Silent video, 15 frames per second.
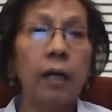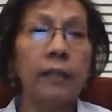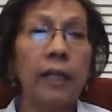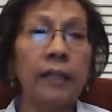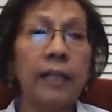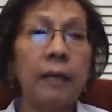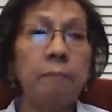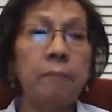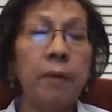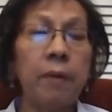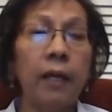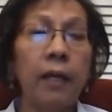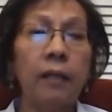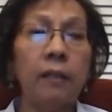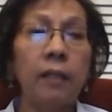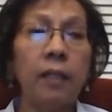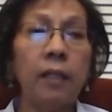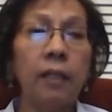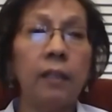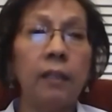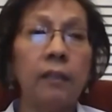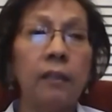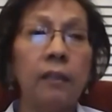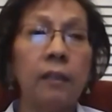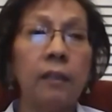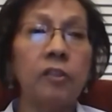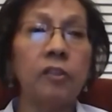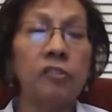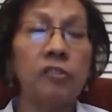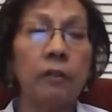that they made in
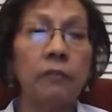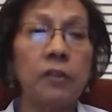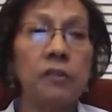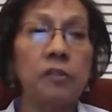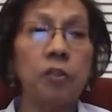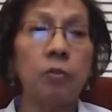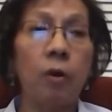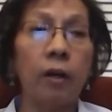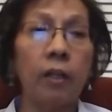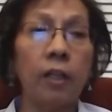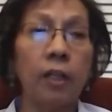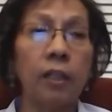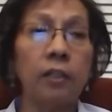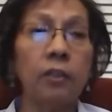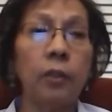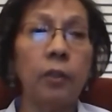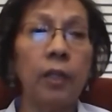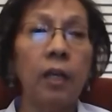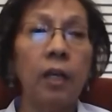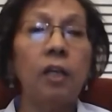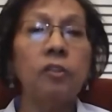the service to our country.